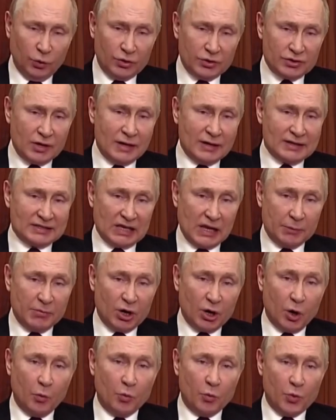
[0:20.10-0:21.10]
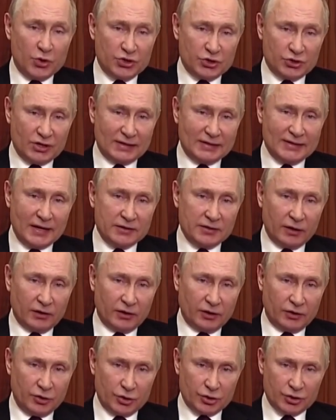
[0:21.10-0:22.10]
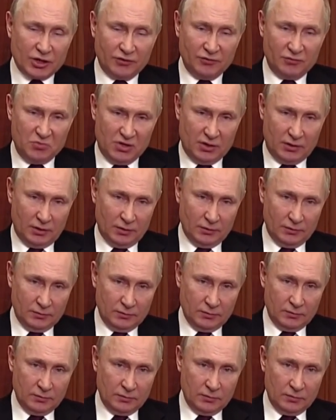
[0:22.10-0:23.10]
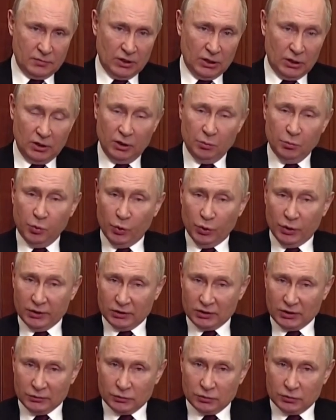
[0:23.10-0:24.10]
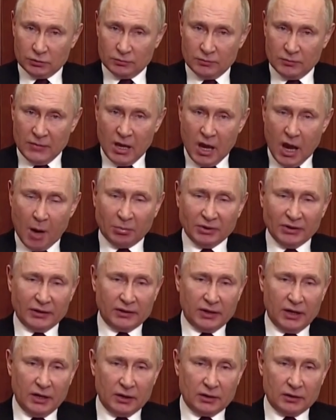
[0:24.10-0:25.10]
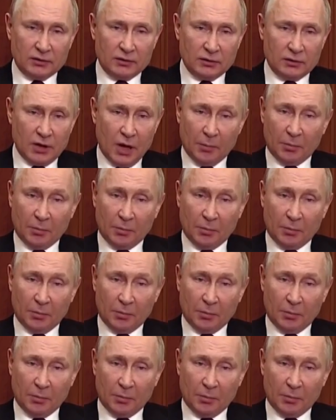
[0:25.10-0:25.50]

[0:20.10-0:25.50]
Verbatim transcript: we know is that he has openly stated that his goal is to reunite uh,